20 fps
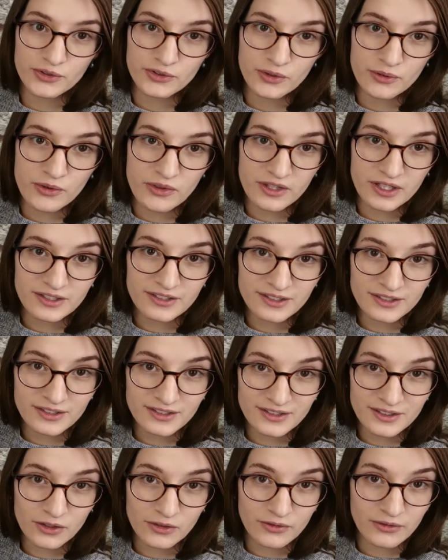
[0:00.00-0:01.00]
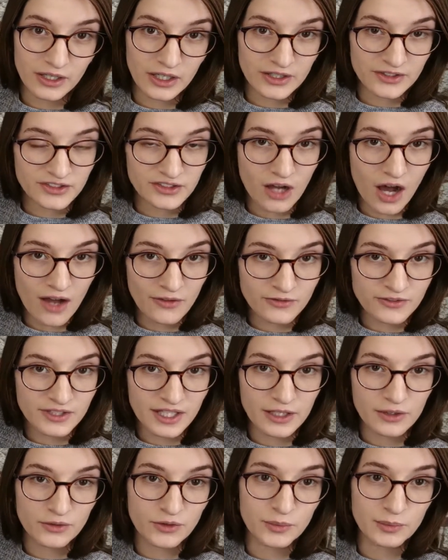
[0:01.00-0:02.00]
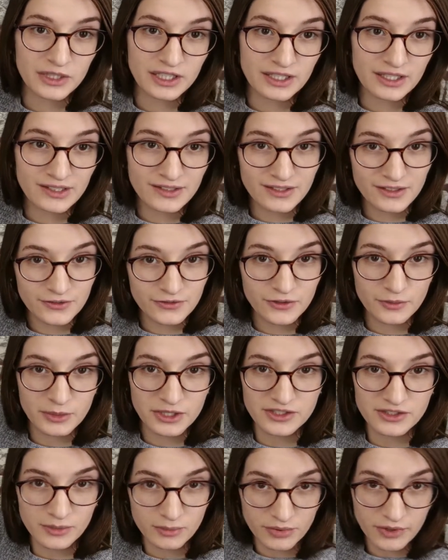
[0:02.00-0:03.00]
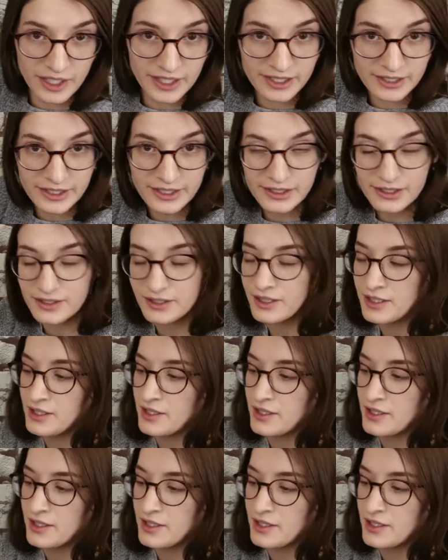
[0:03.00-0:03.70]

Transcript: So this is still very soft and it would be easy for me to break it.